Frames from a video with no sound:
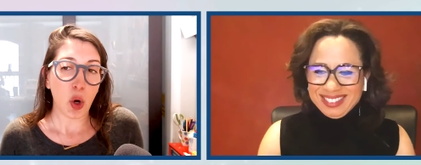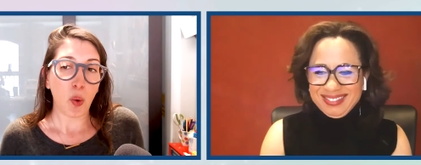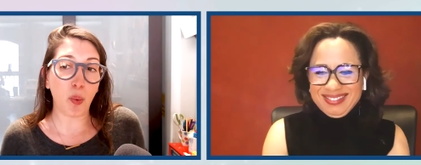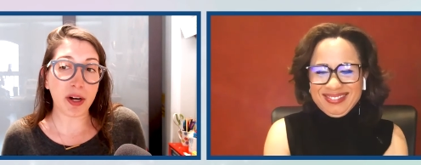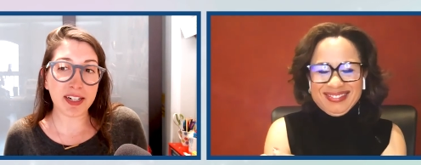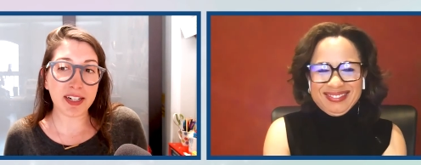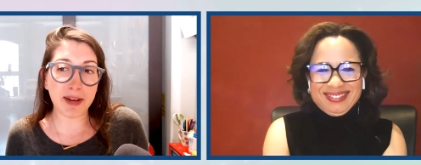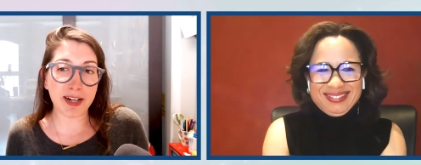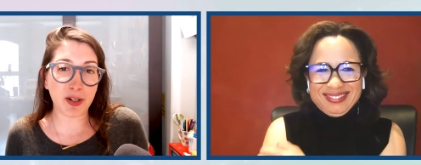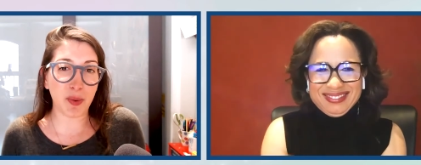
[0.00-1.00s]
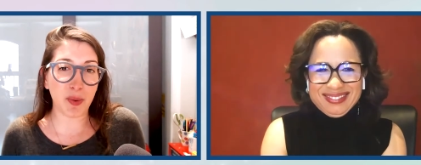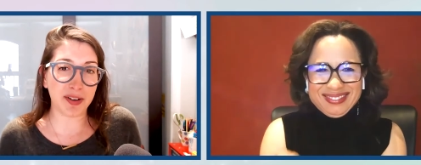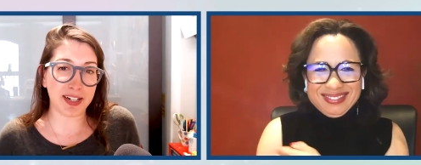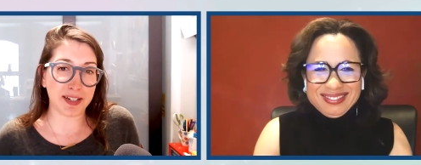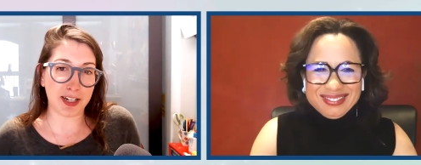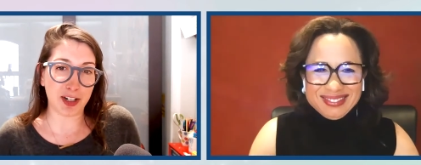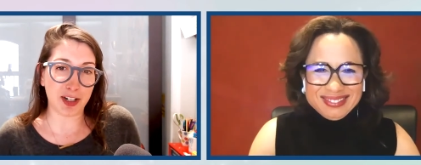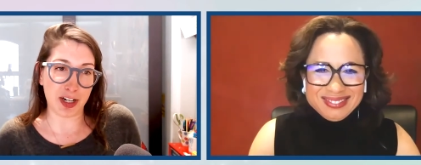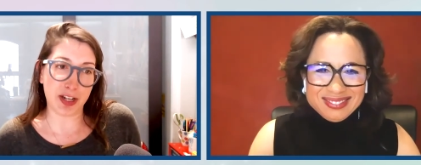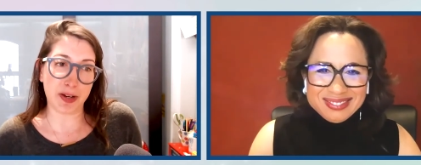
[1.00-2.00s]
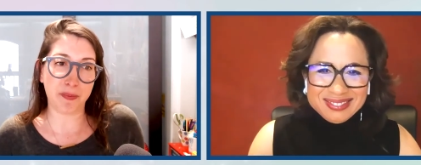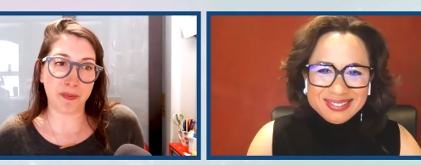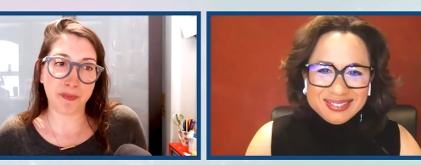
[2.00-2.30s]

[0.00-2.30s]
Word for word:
Speaker 1: what does mental wellness mean to you?